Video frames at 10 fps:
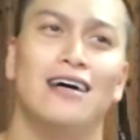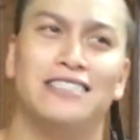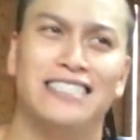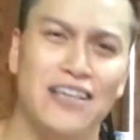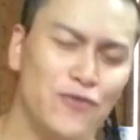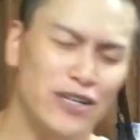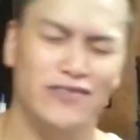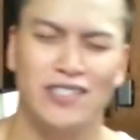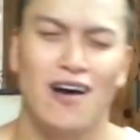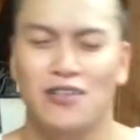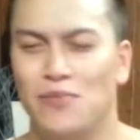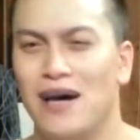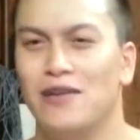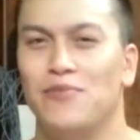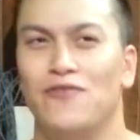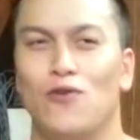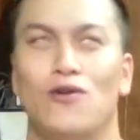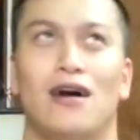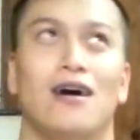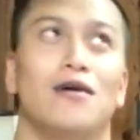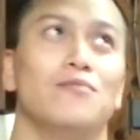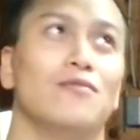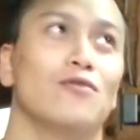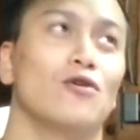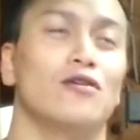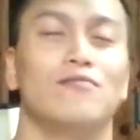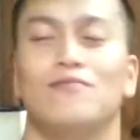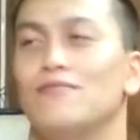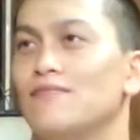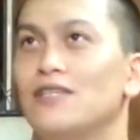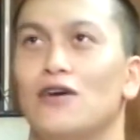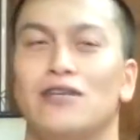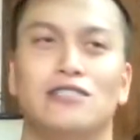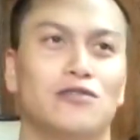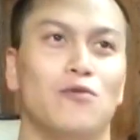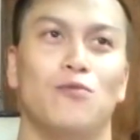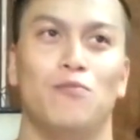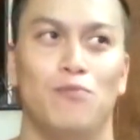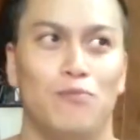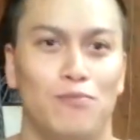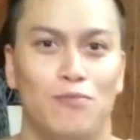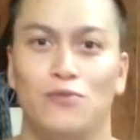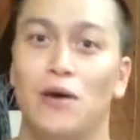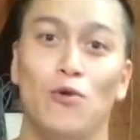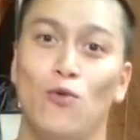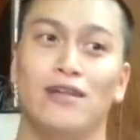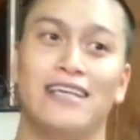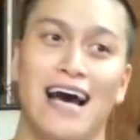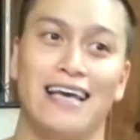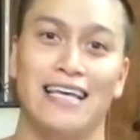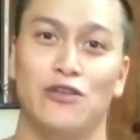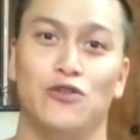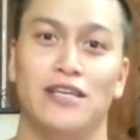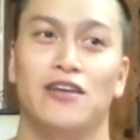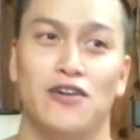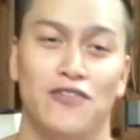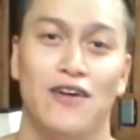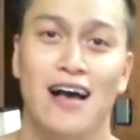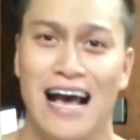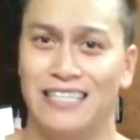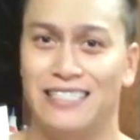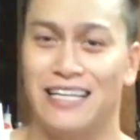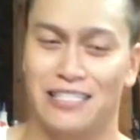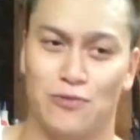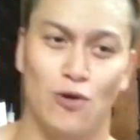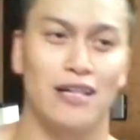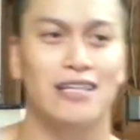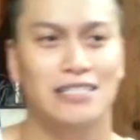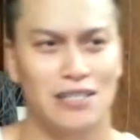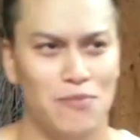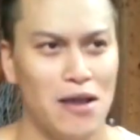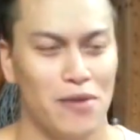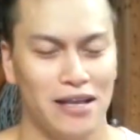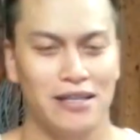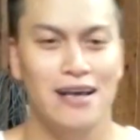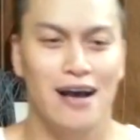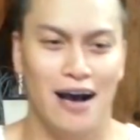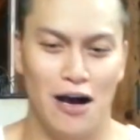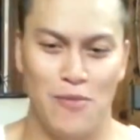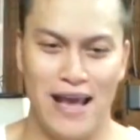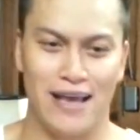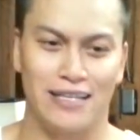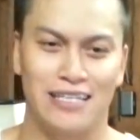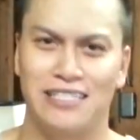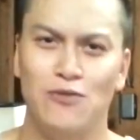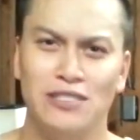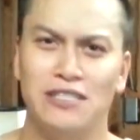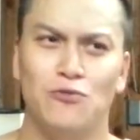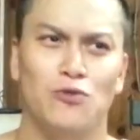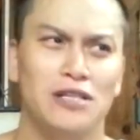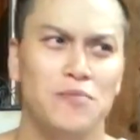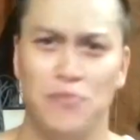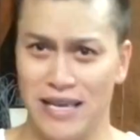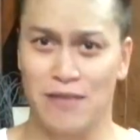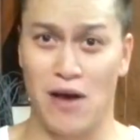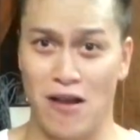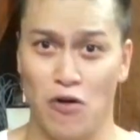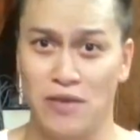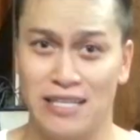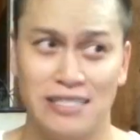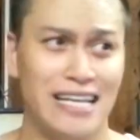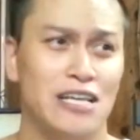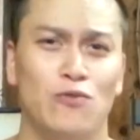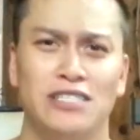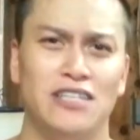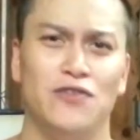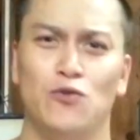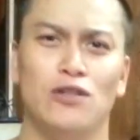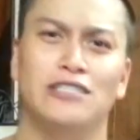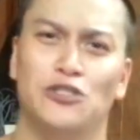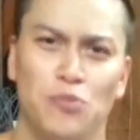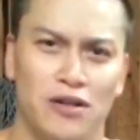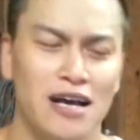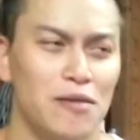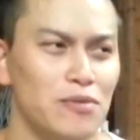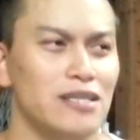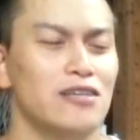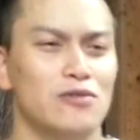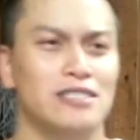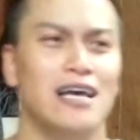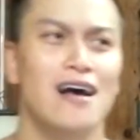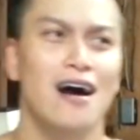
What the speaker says: Steve Reeves talked about it before, or you know, he's the #1 guy that you think of aesthetics, well at least in my mind, and because he wasn't really big by all means, and he wasn't even really super cut, but he was